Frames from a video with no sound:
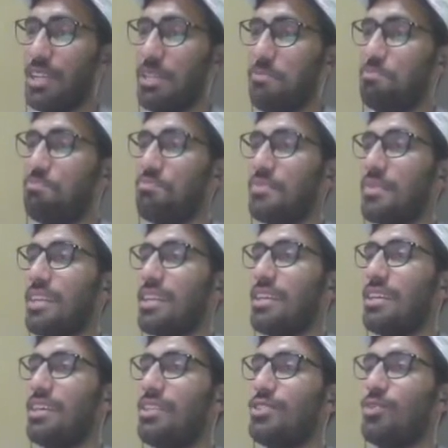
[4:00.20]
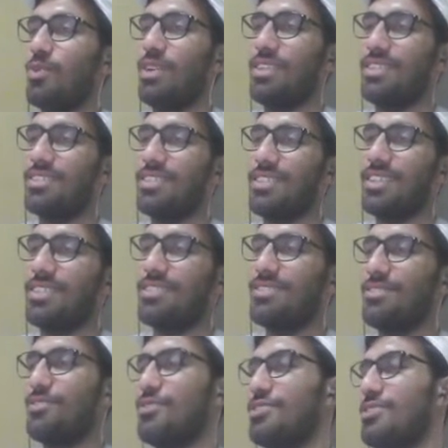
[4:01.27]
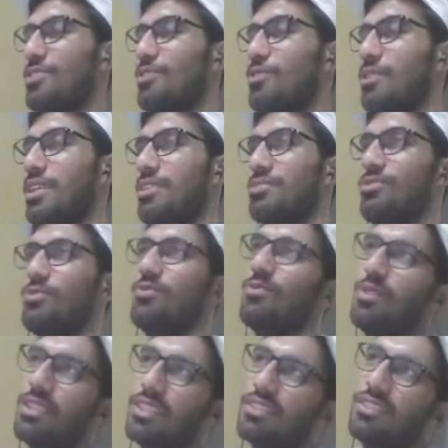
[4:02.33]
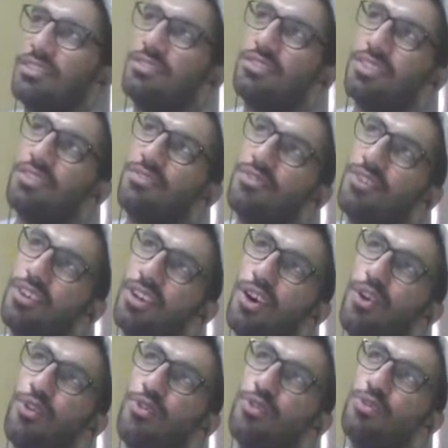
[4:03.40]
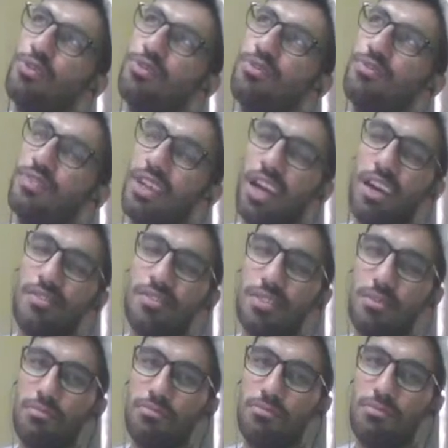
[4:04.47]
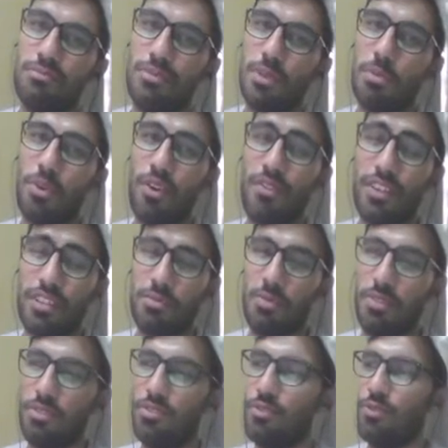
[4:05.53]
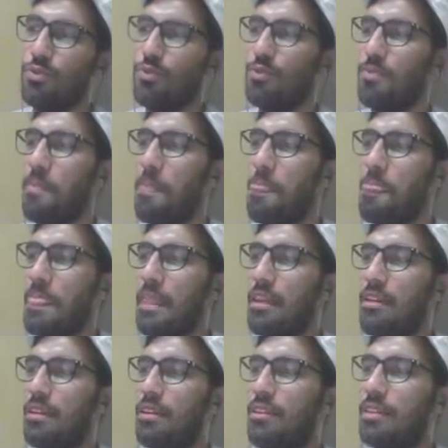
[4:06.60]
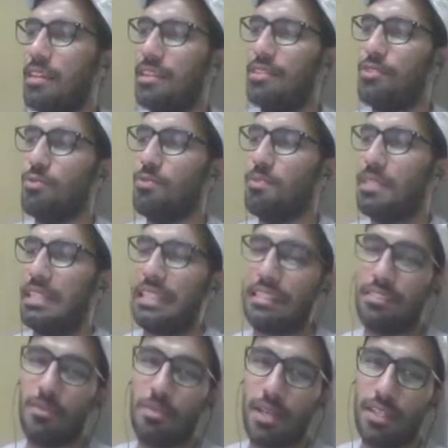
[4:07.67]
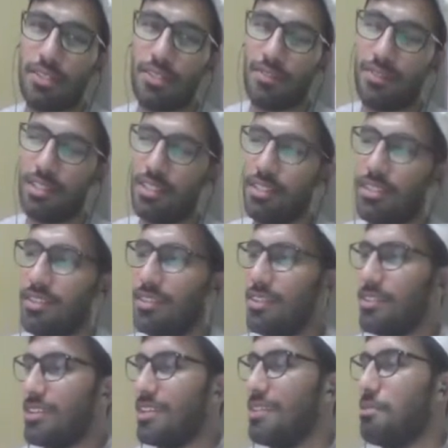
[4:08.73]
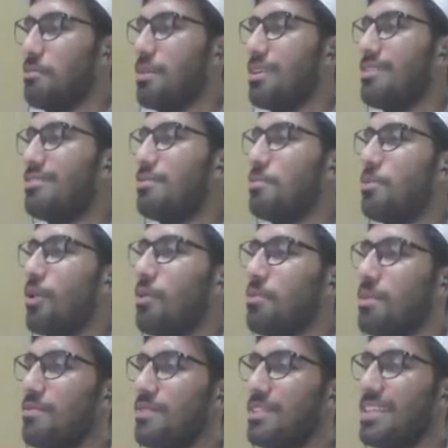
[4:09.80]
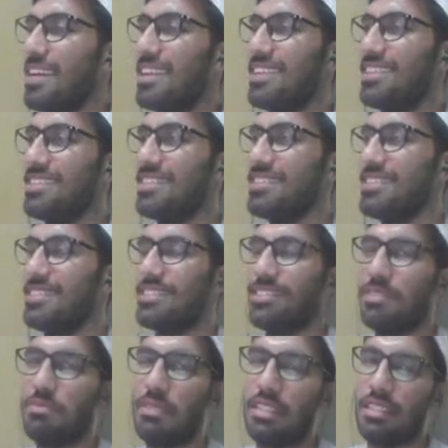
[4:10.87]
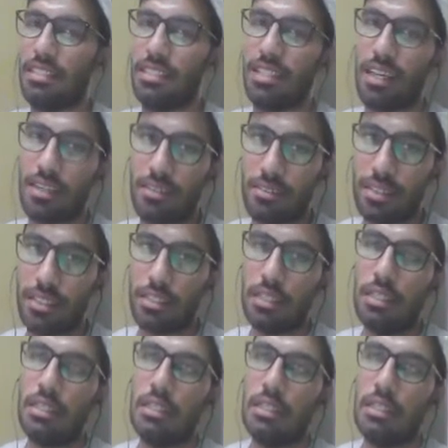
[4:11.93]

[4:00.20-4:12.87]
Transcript: Okay, so what does the current situation look like? So what it does that for now we have some number of experts who try to predict the price of it. Okay, but the problem with that is it's pretty inaccurate.